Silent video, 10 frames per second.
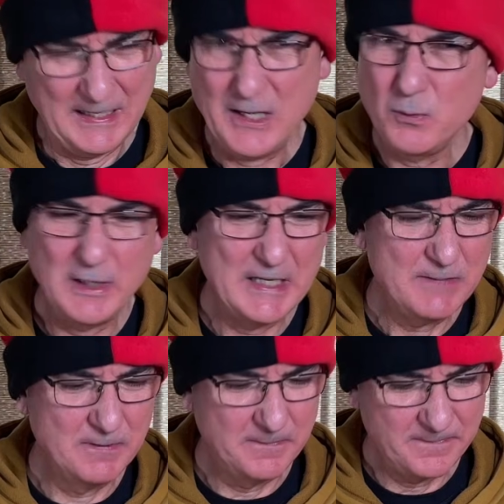How will I
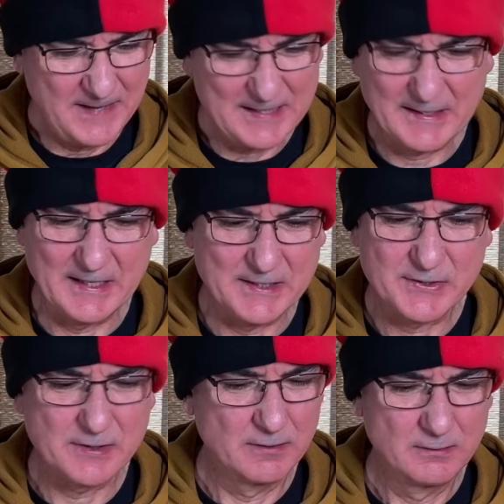even fit
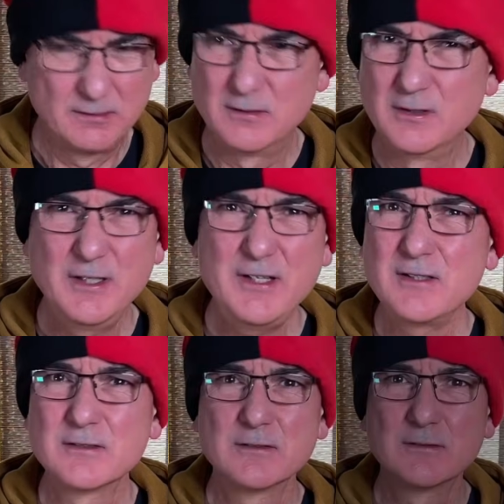this? Huh?
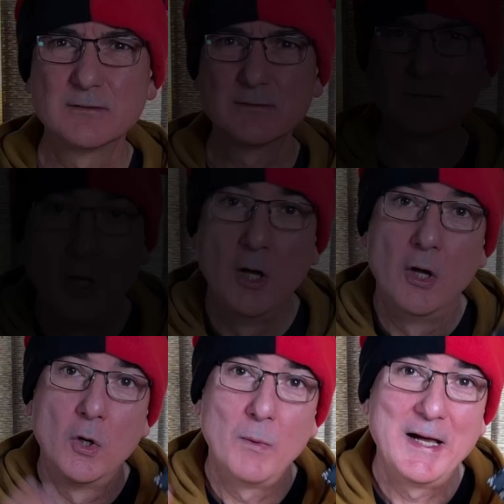
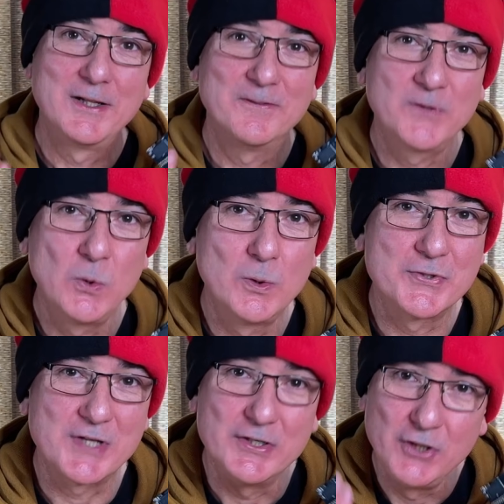Well, of
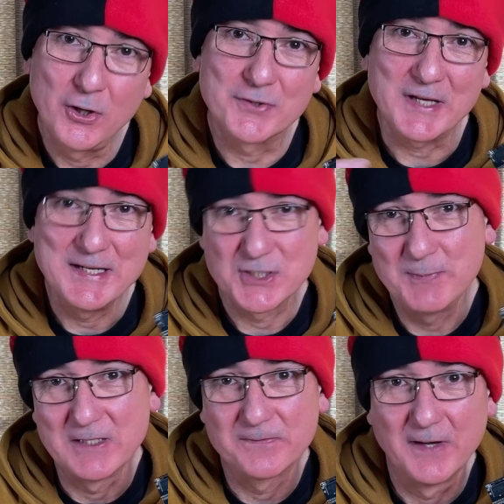course, not a
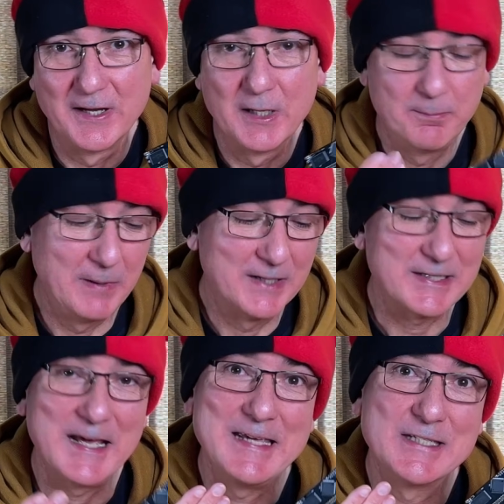Spitfire, but
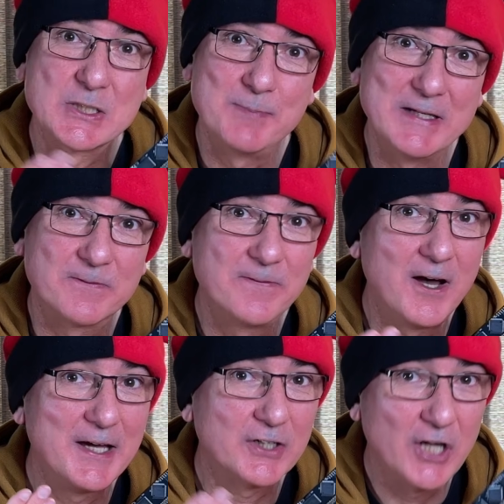a
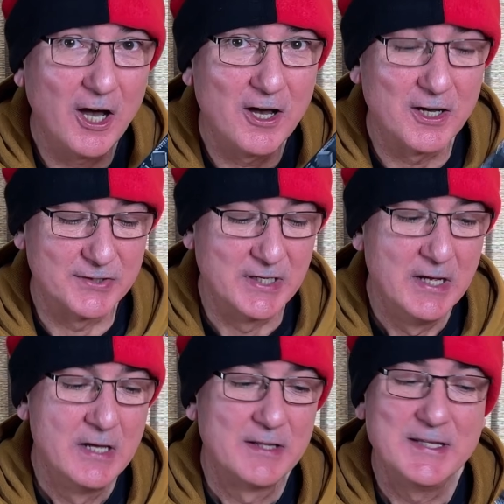Spitfire card.
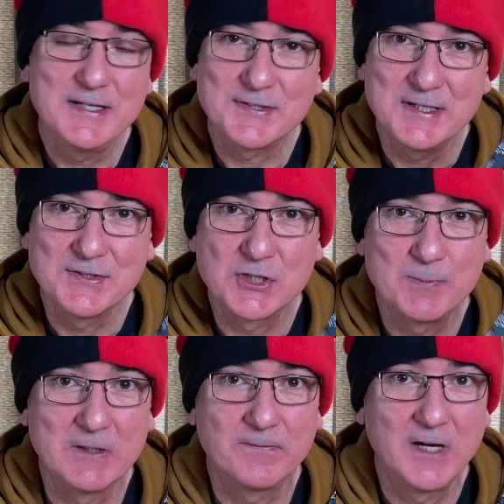This is the
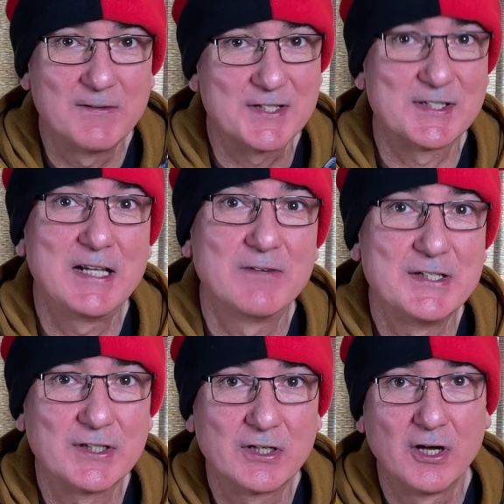Spitfire
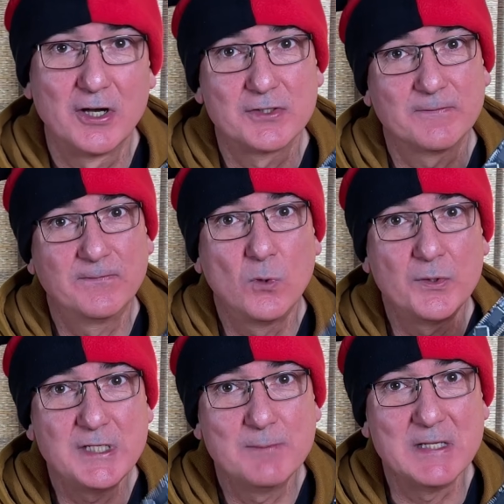Accelerator card
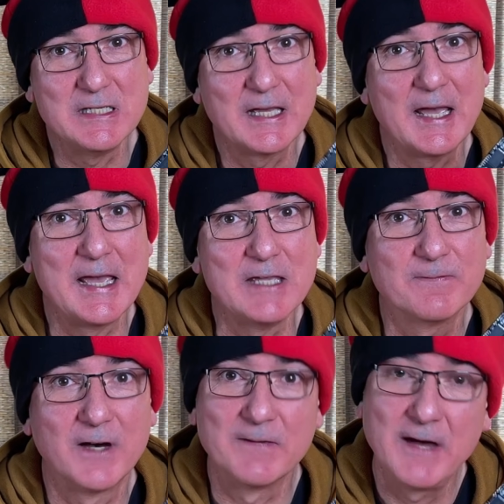for the Amiga
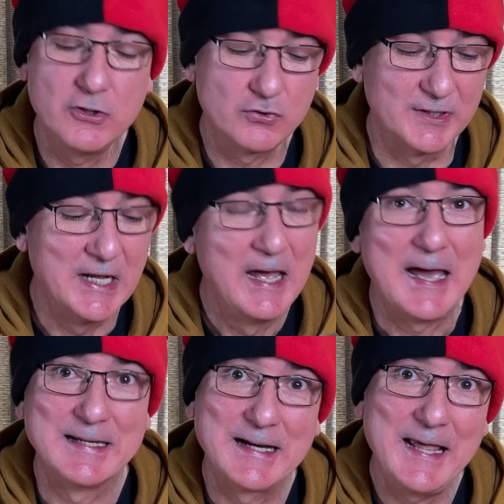A500,
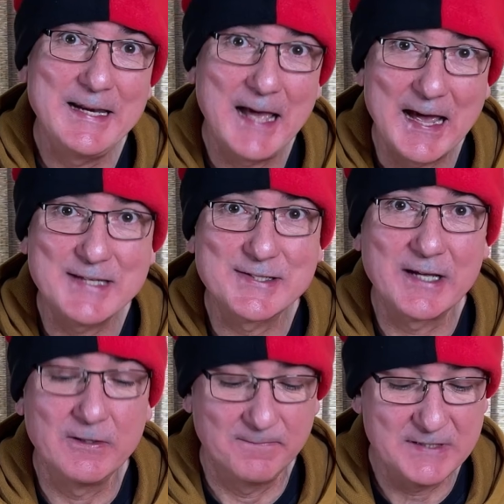and Glen has
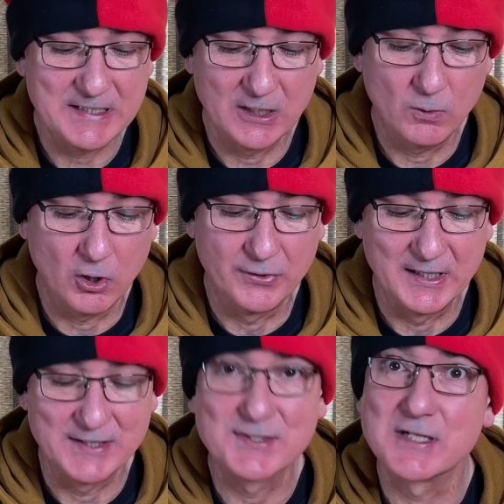done a video on
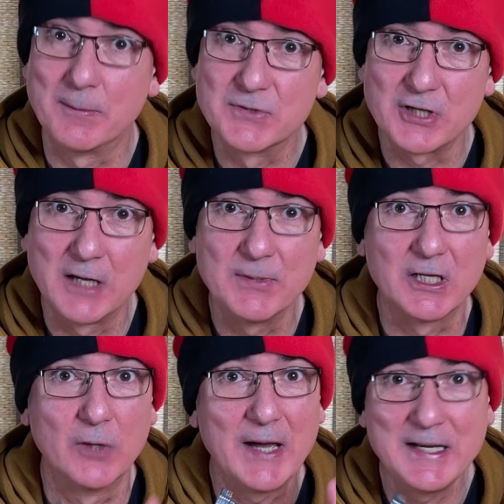this some time
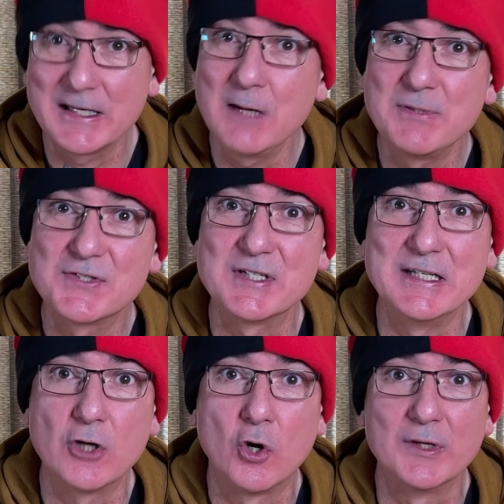ago, and it can be
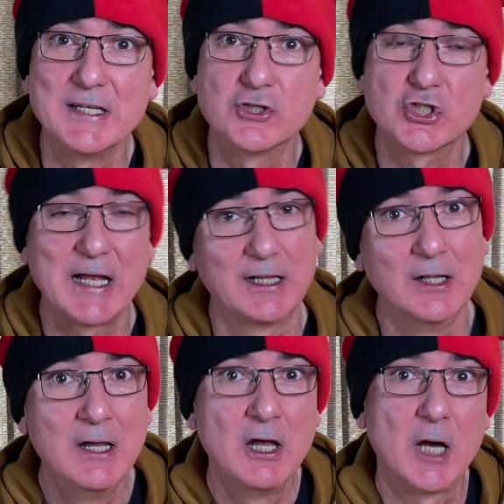seen on his
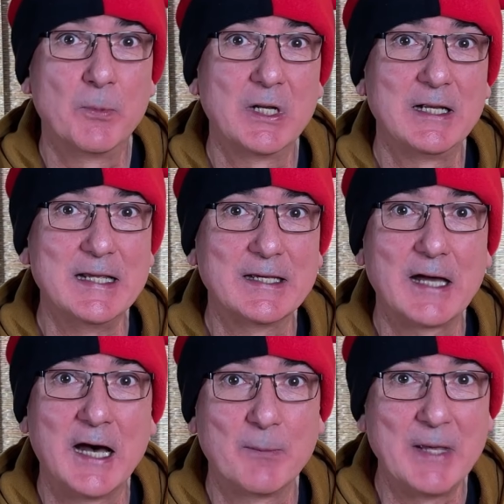channel. I'll put a link
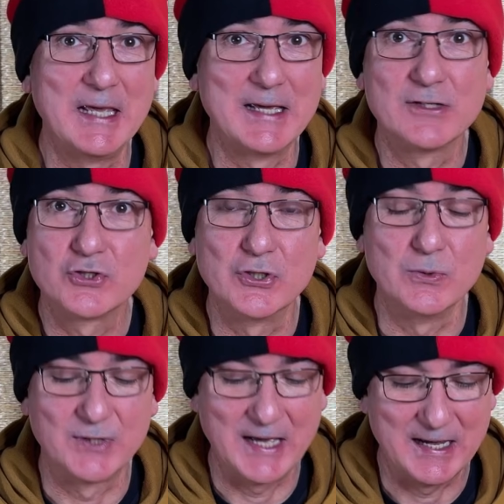up here
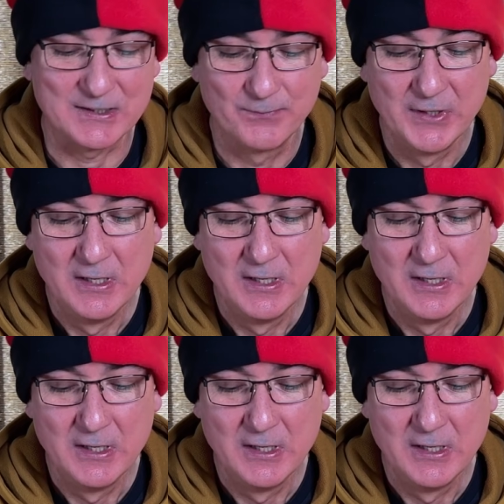to that.